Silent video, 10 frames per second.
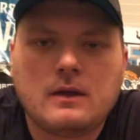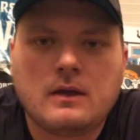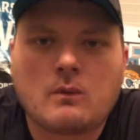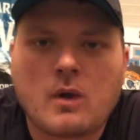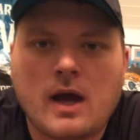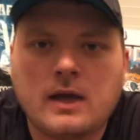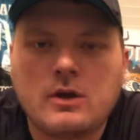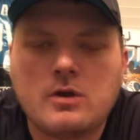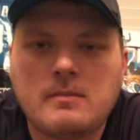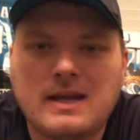that Ryan
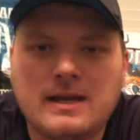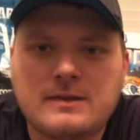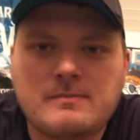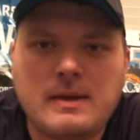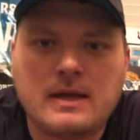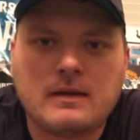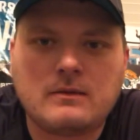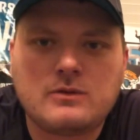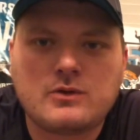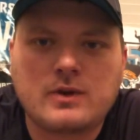Newman is
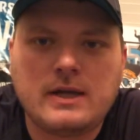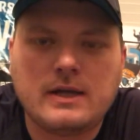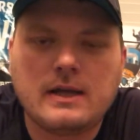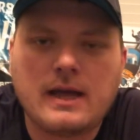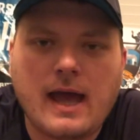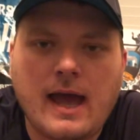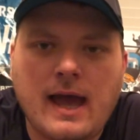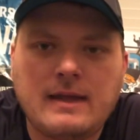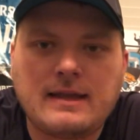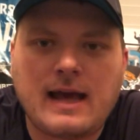being treated
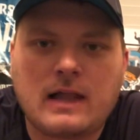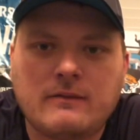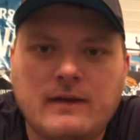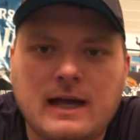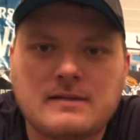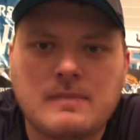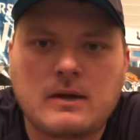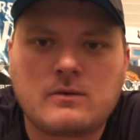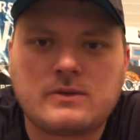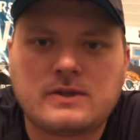at Halifax
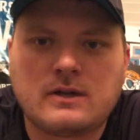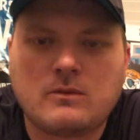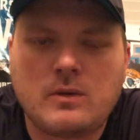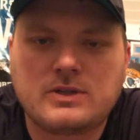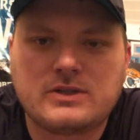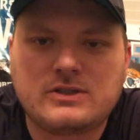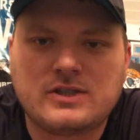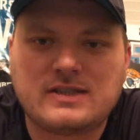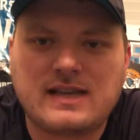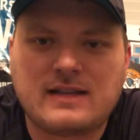Medical Center, which is
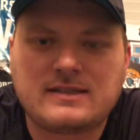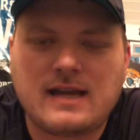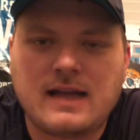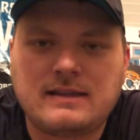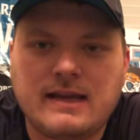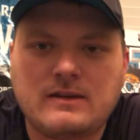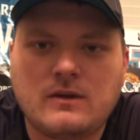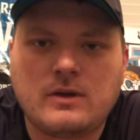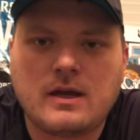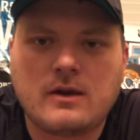just outside
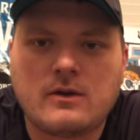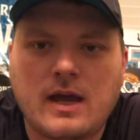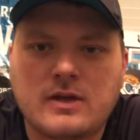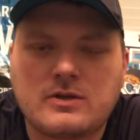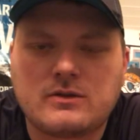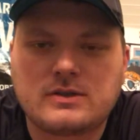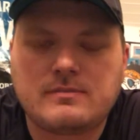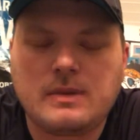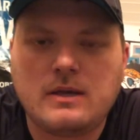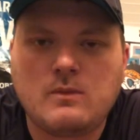Daytona International
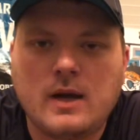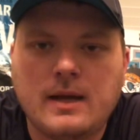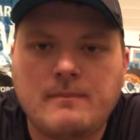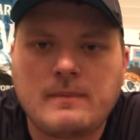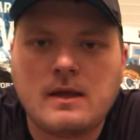Speedway.